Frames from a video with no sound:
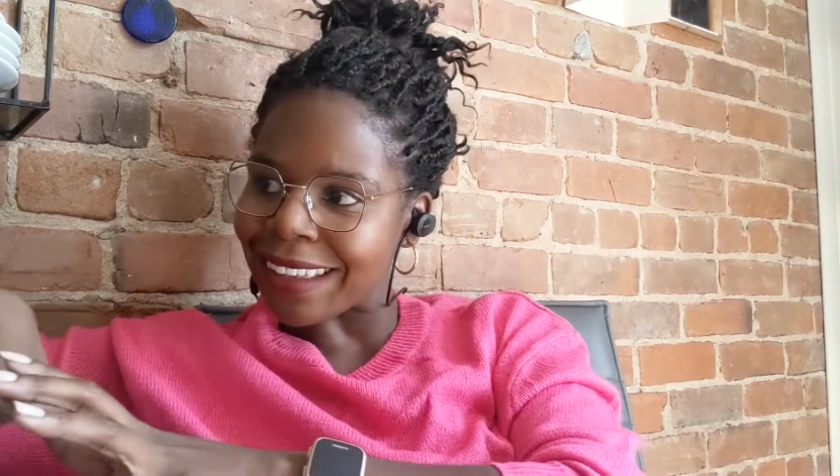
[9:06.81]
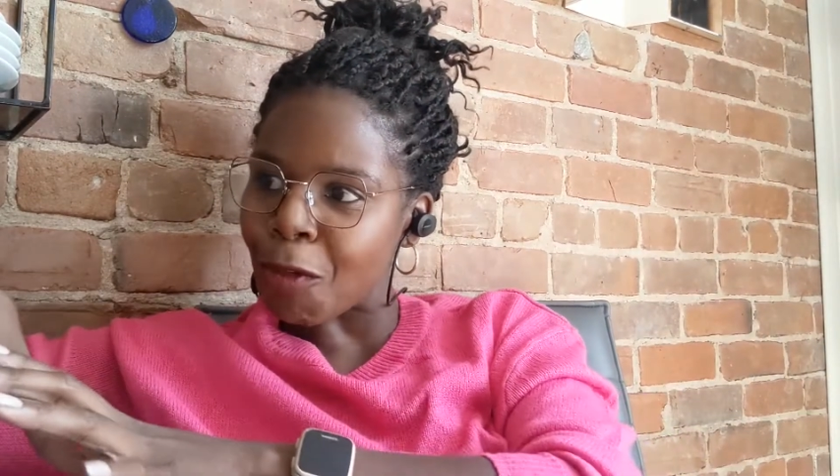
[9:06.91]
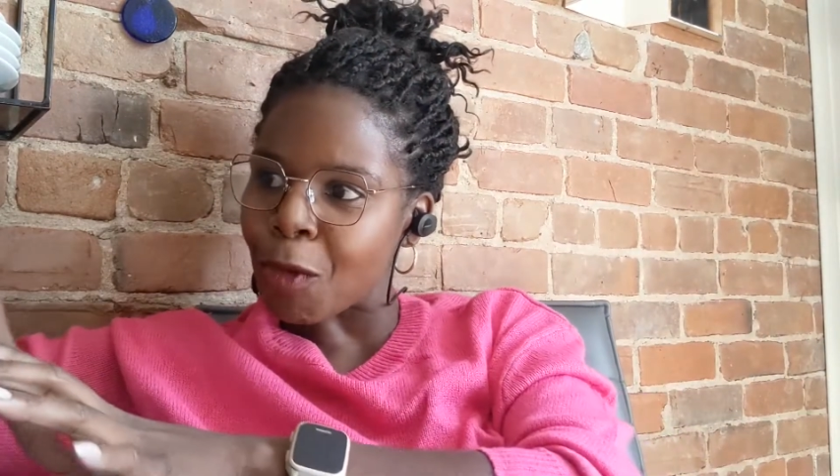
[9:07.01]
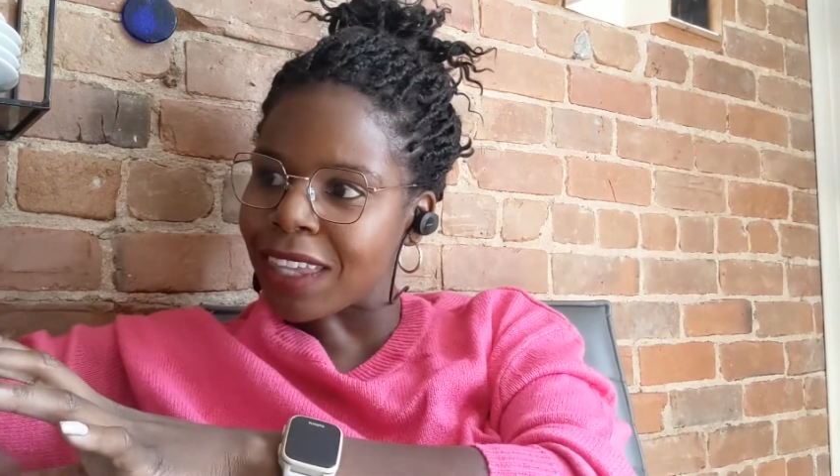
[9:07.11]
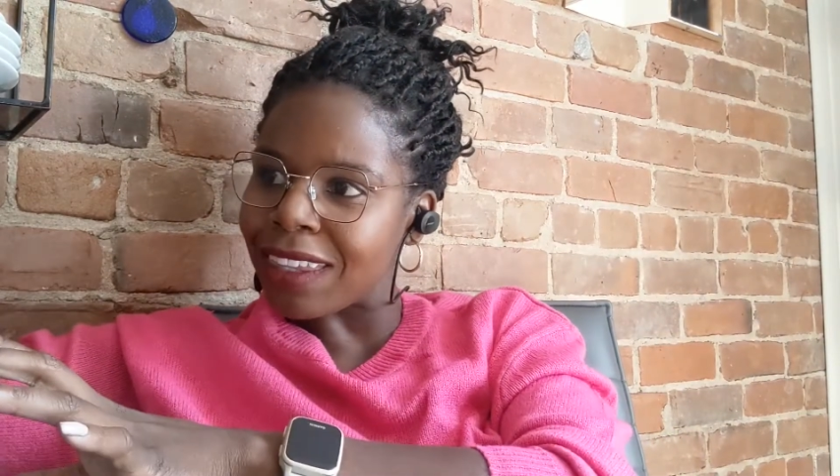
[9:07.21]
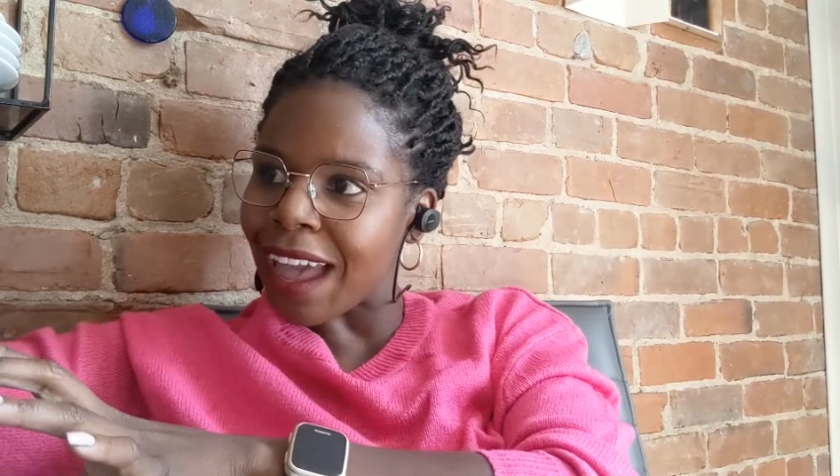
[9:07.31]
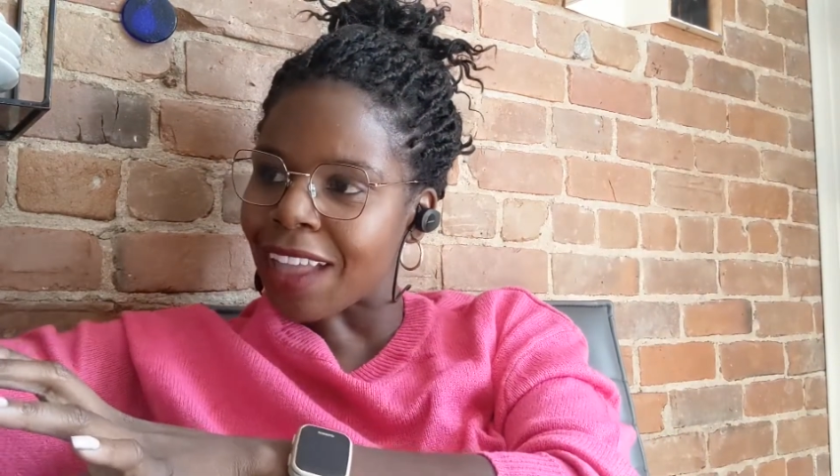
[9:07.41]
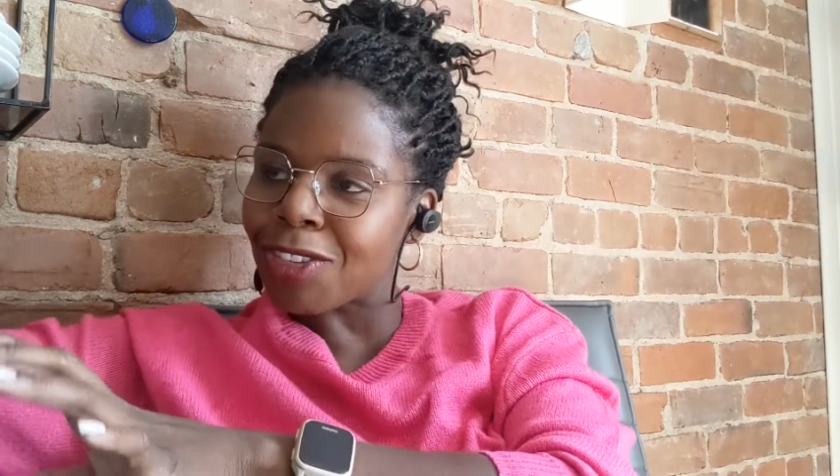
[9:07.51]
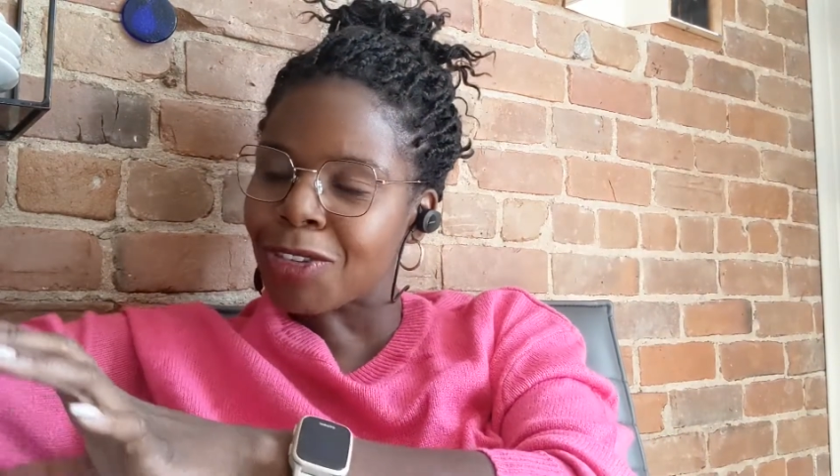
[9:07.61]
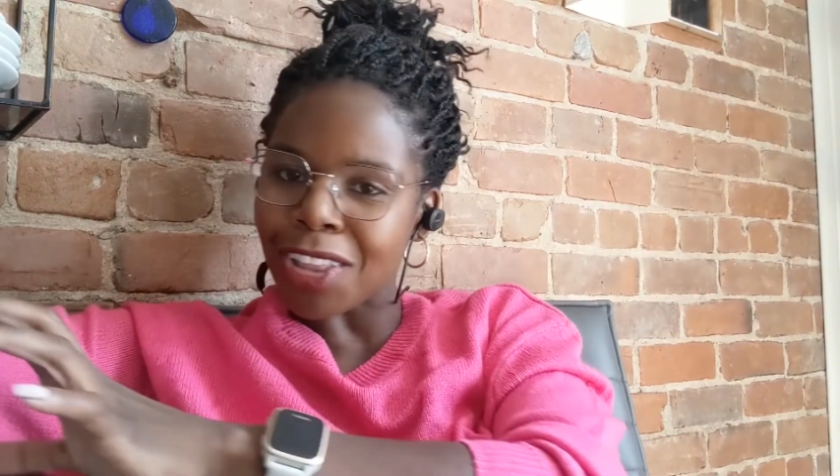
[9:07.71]
and then we
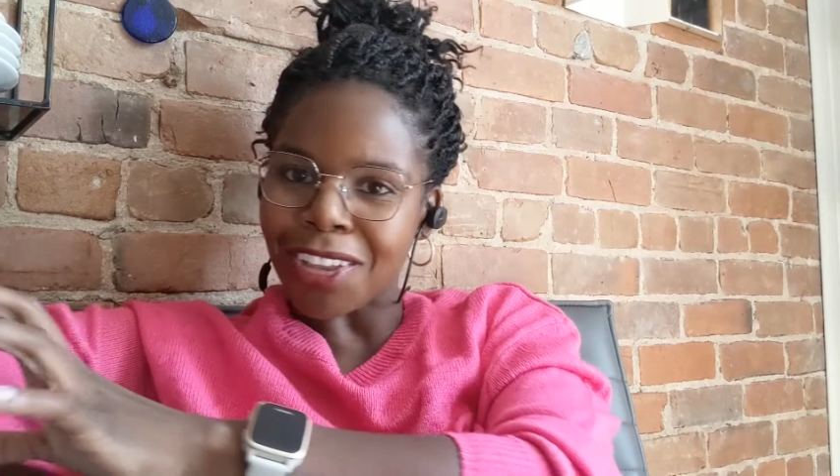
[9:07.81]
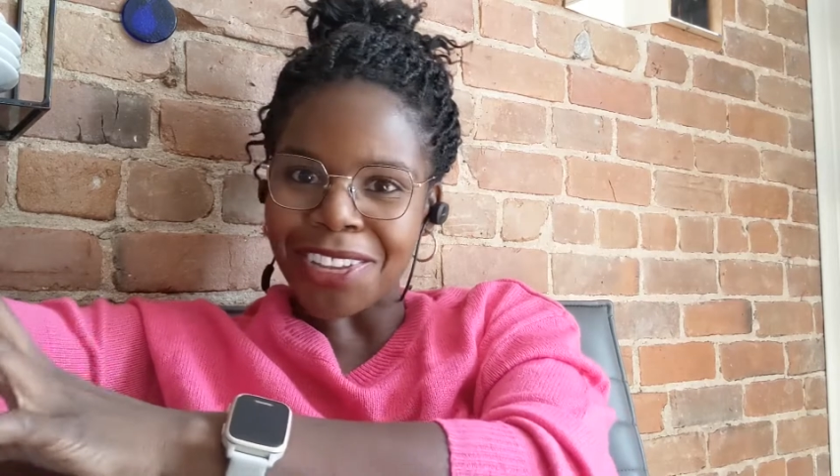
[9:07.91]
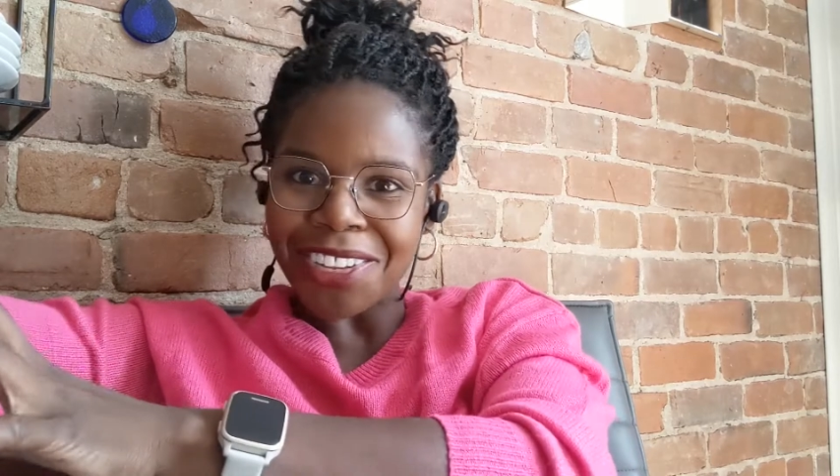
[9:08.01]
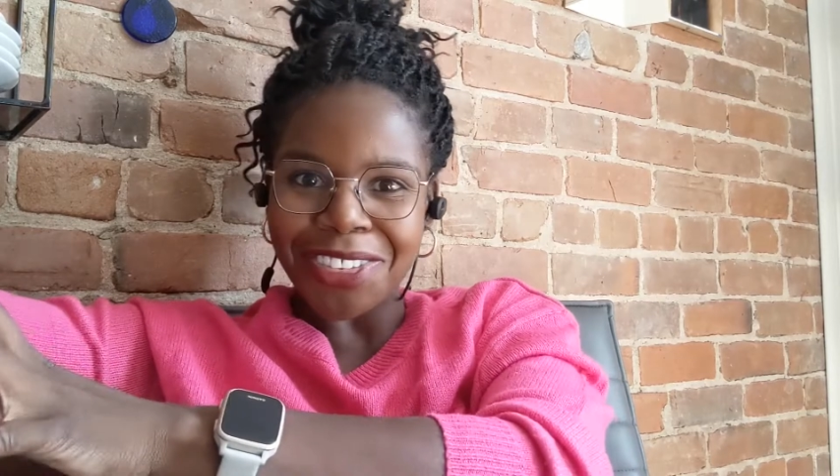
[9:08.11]
get to the